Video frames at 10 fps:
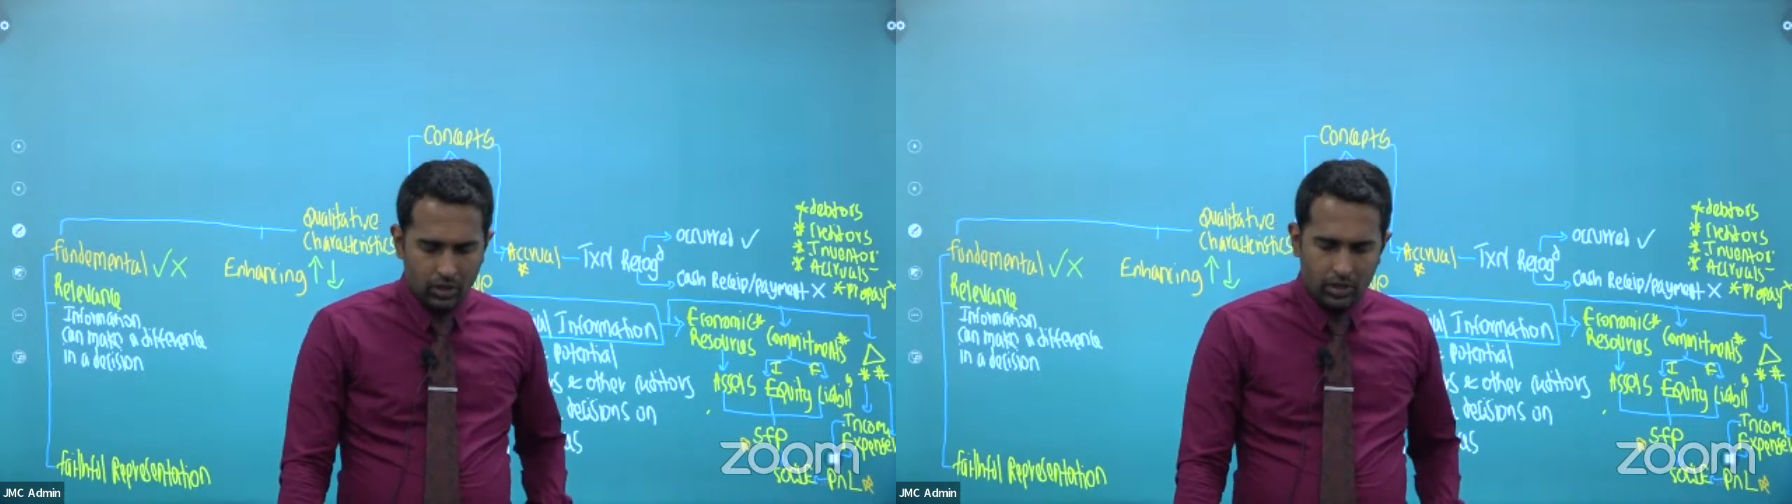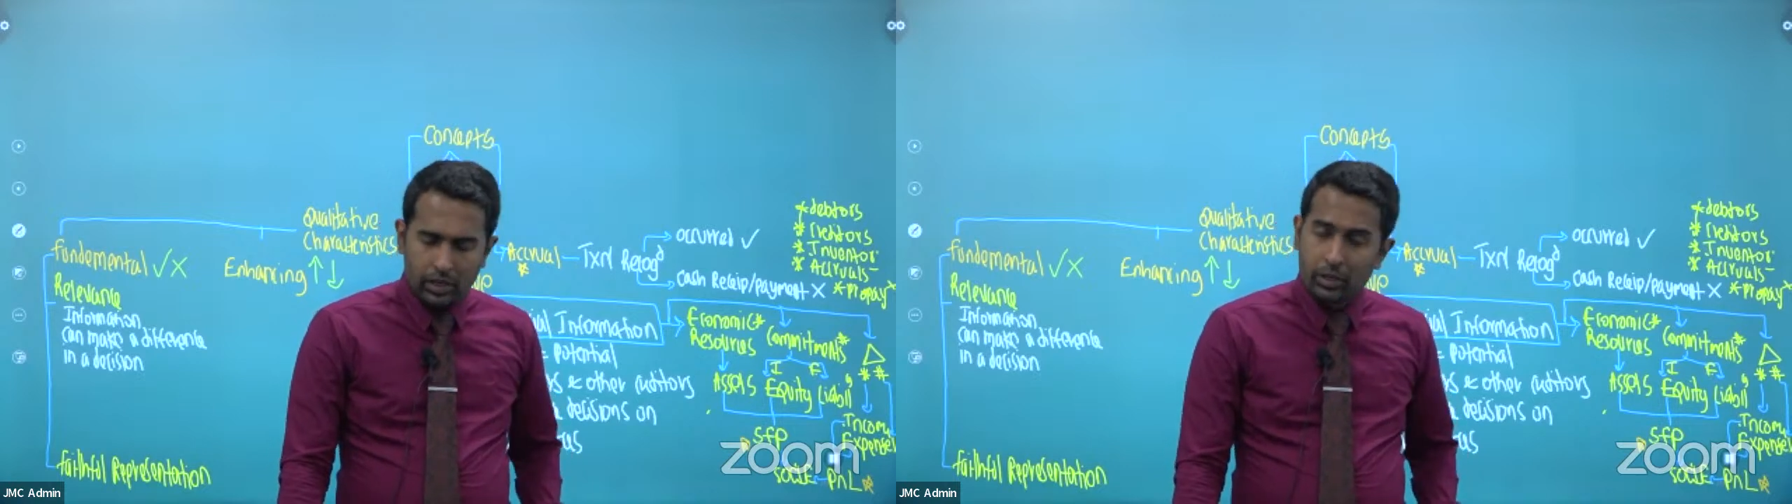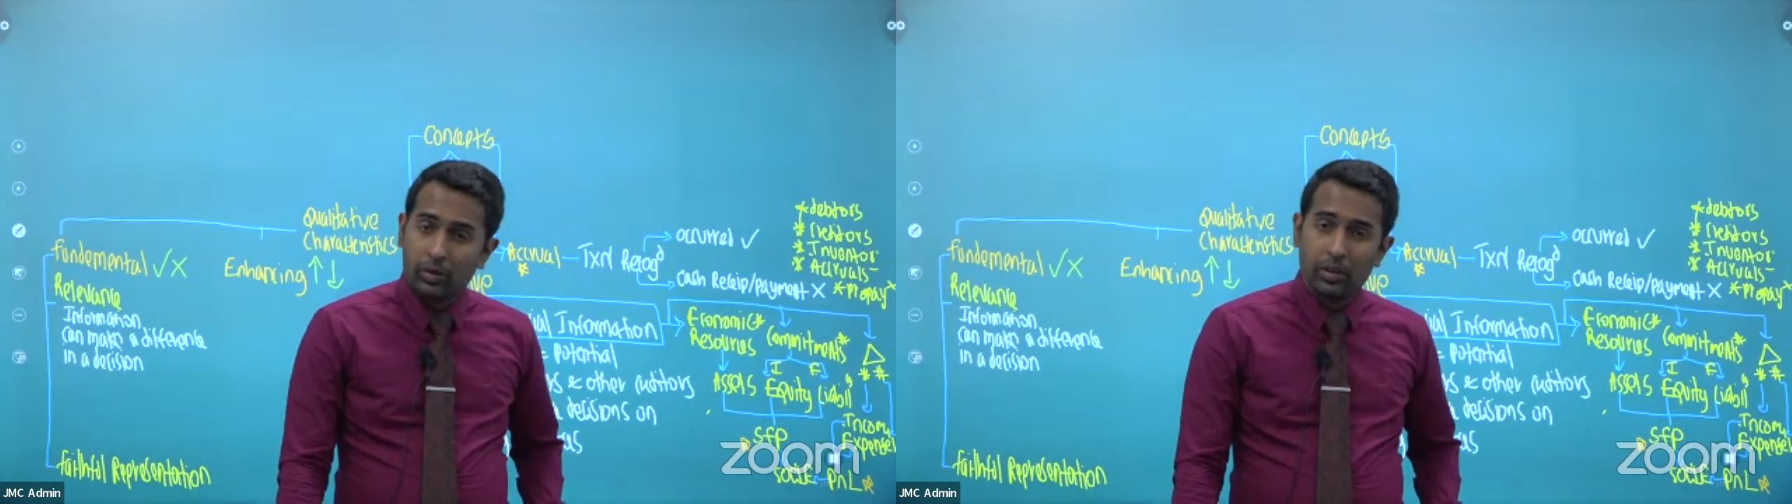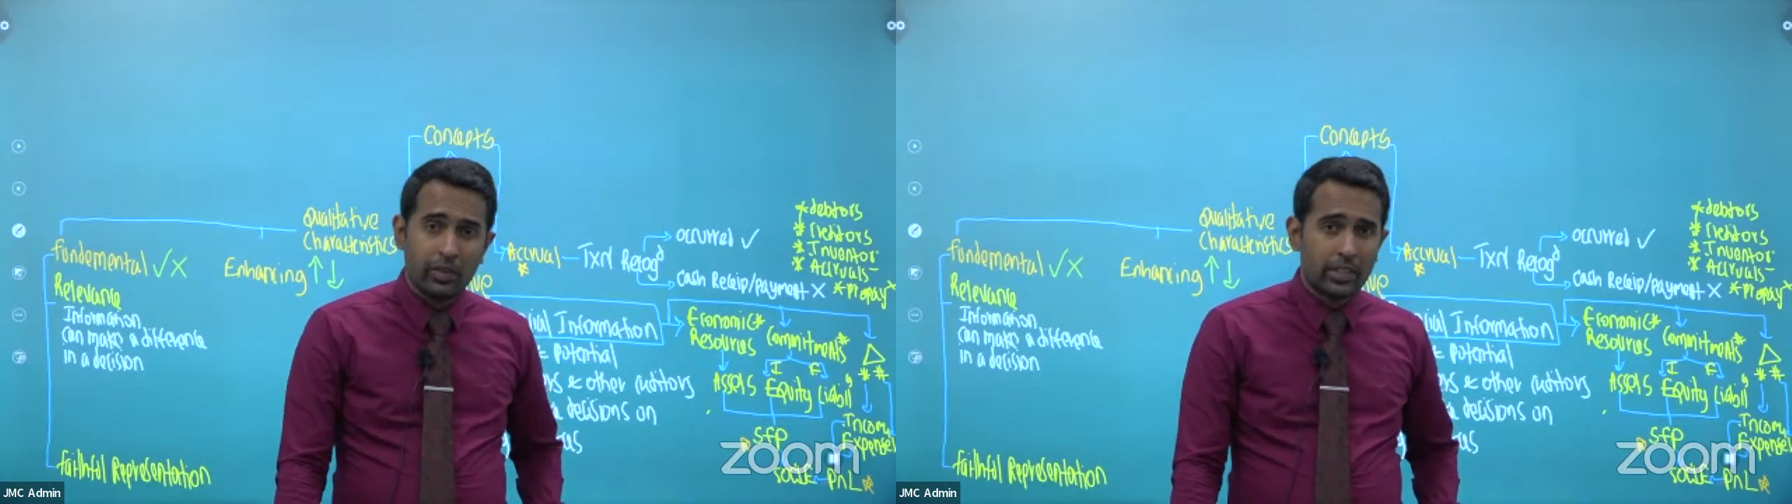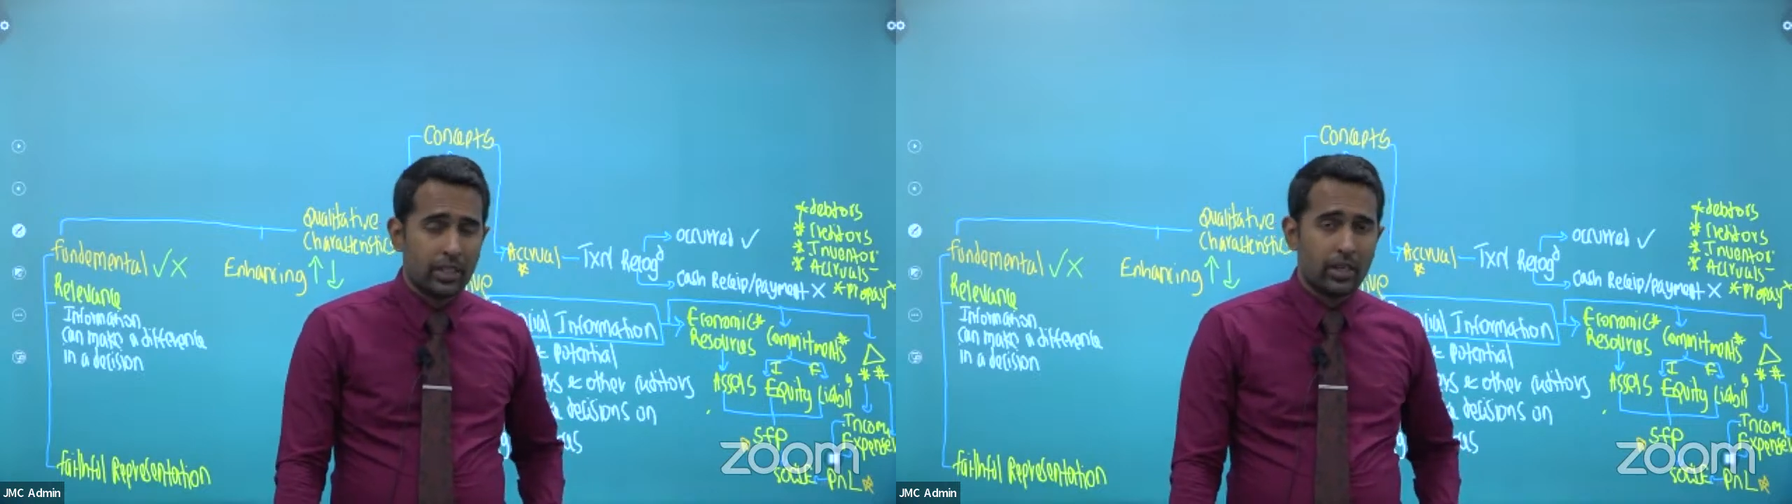You are trying to
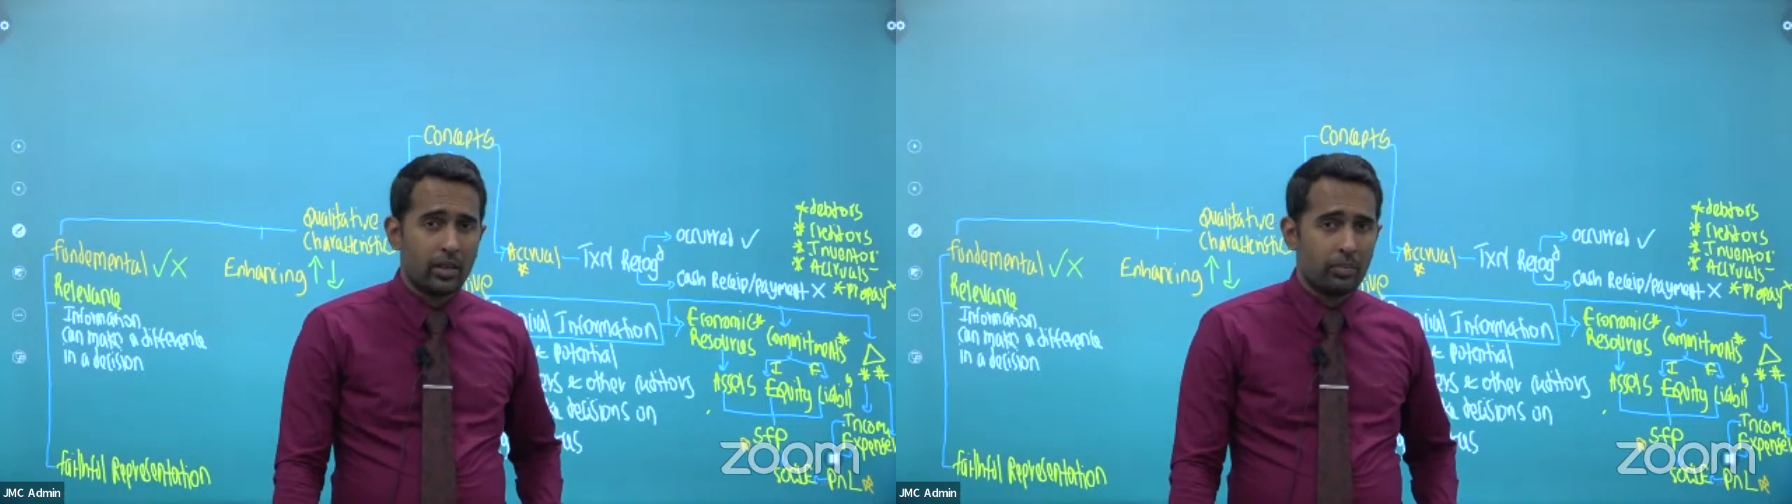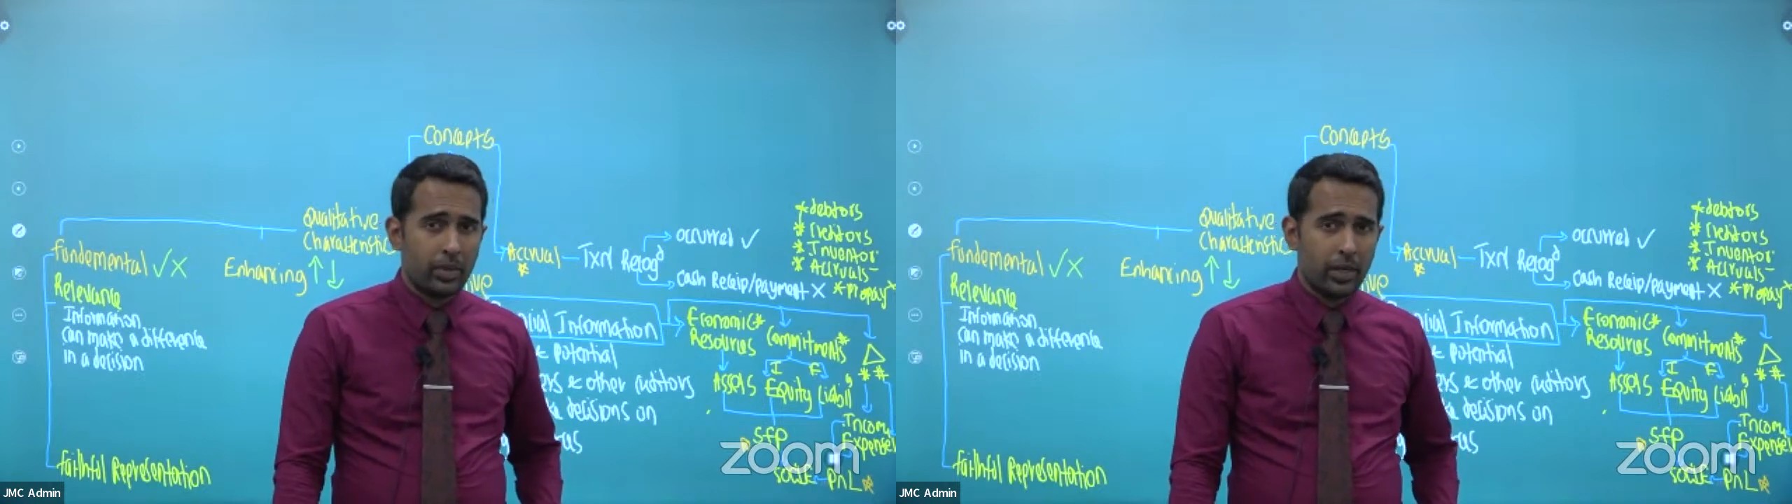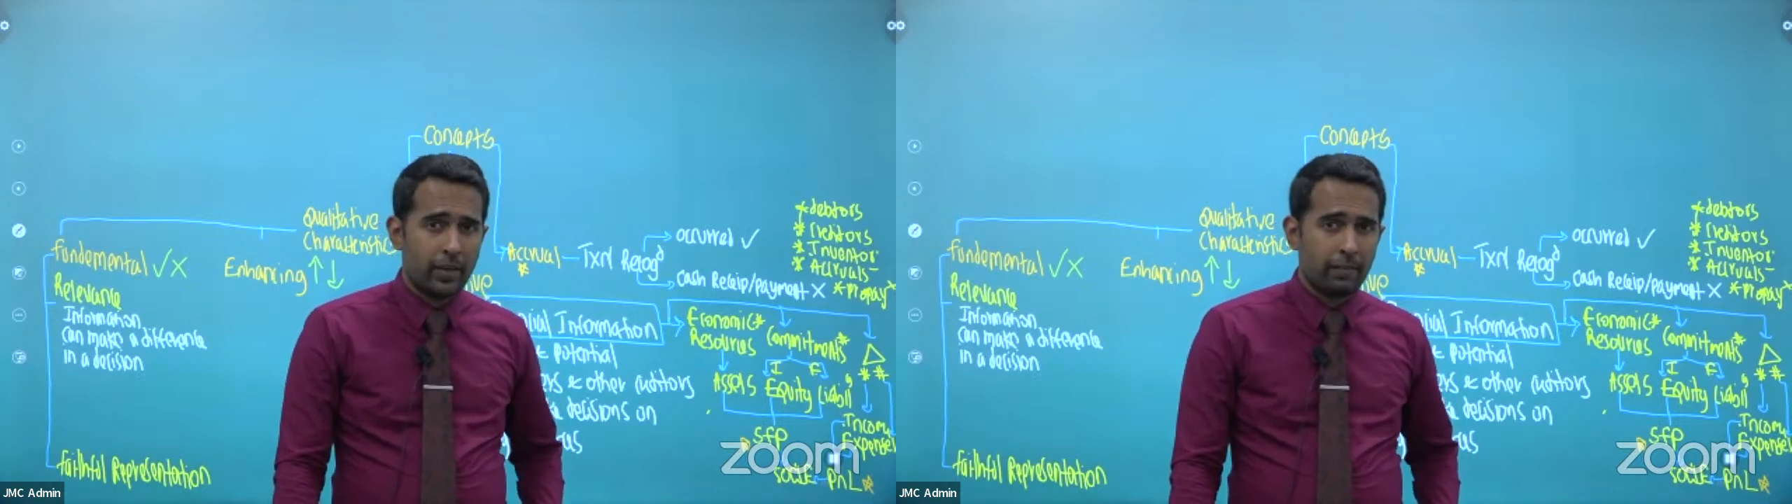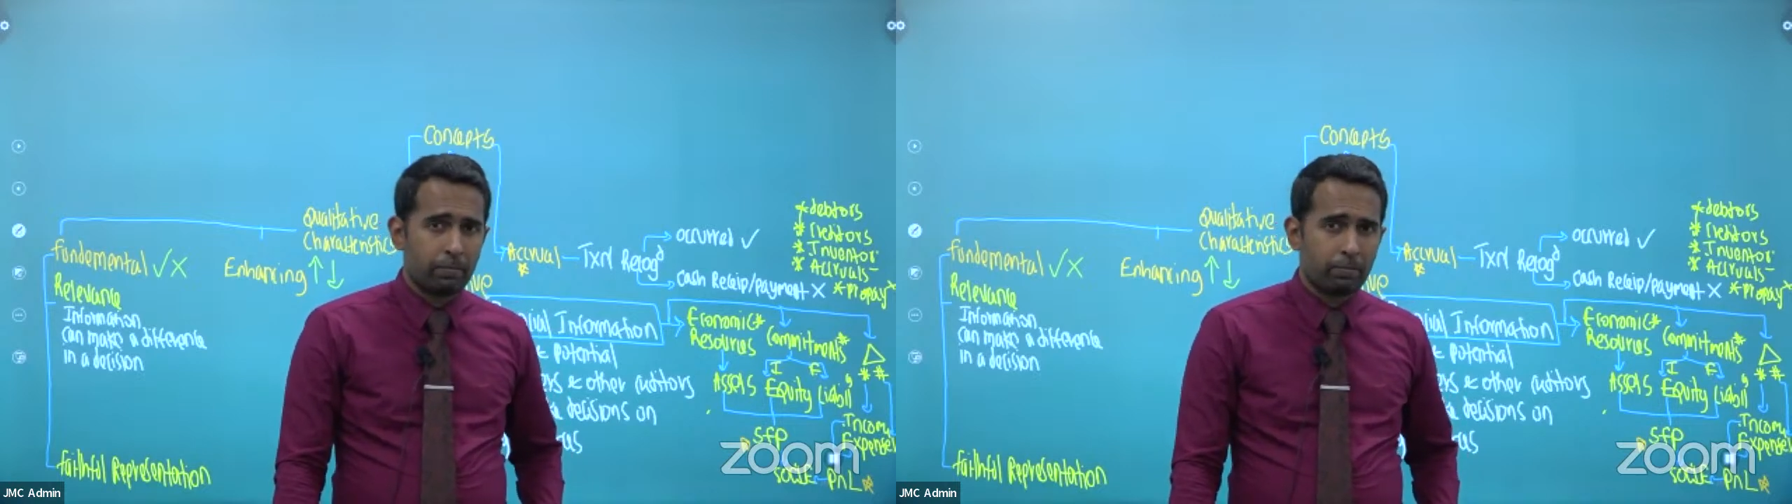invest in a company.